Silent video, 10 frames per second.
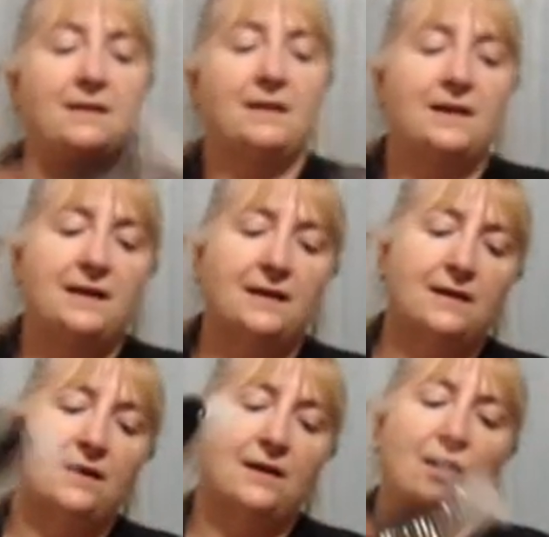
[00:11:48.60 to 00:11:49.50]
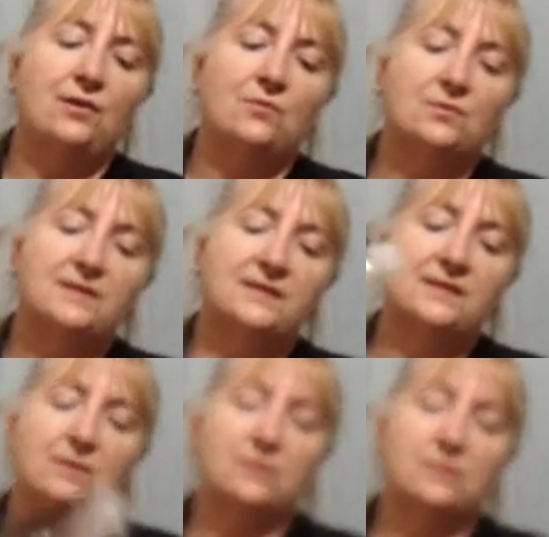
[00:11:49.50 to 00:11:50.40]
the coat will
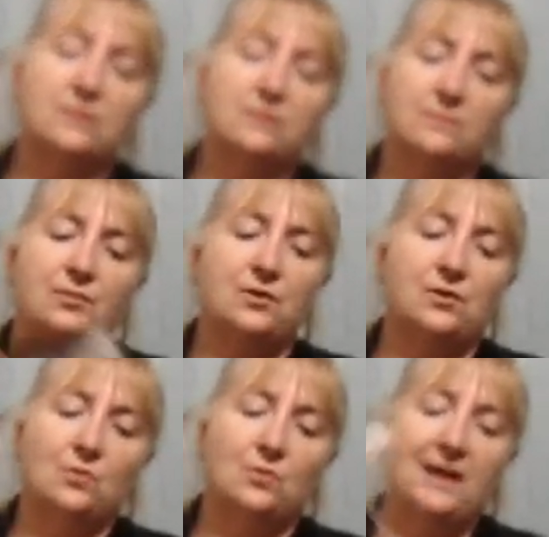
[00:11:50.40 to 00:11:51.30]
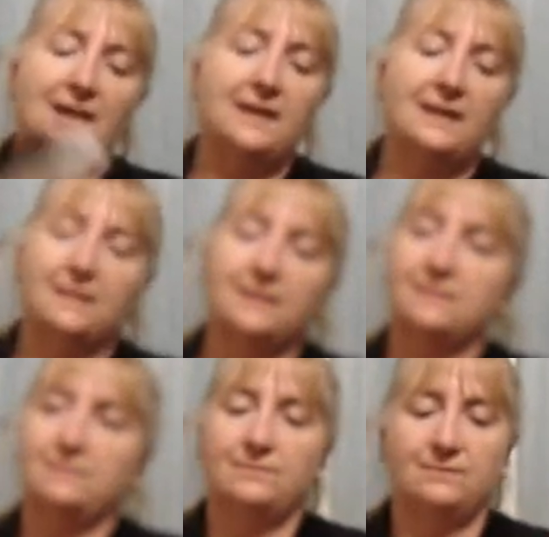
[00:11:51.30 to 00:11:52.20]
still pull away
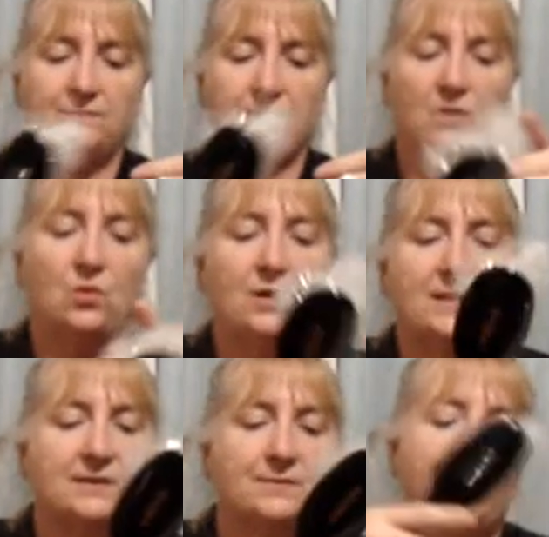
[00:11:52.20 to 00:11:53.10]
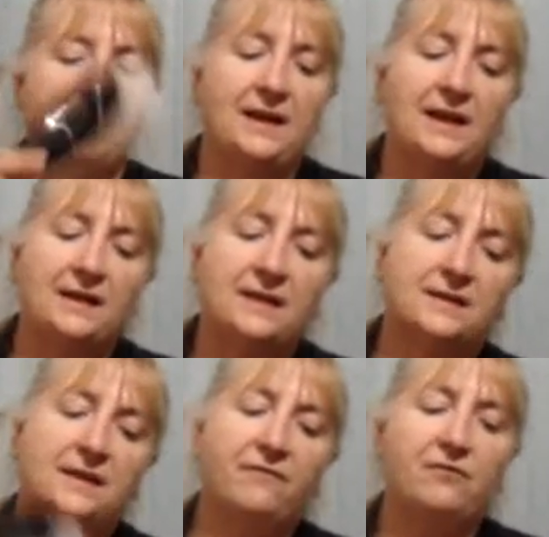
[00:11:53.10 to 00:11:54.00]
quite a bit and
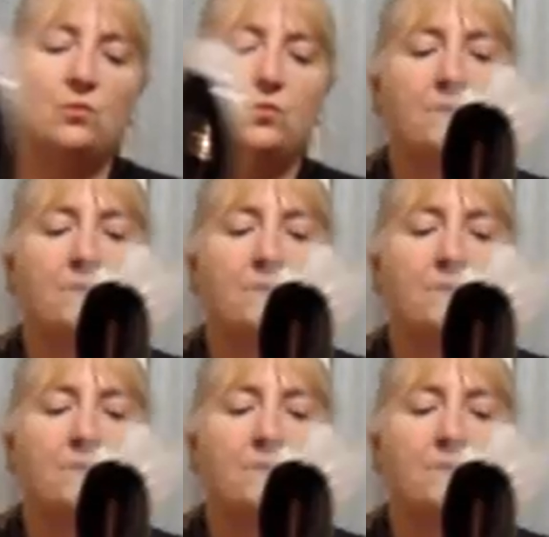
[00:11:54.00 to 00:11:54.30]
if you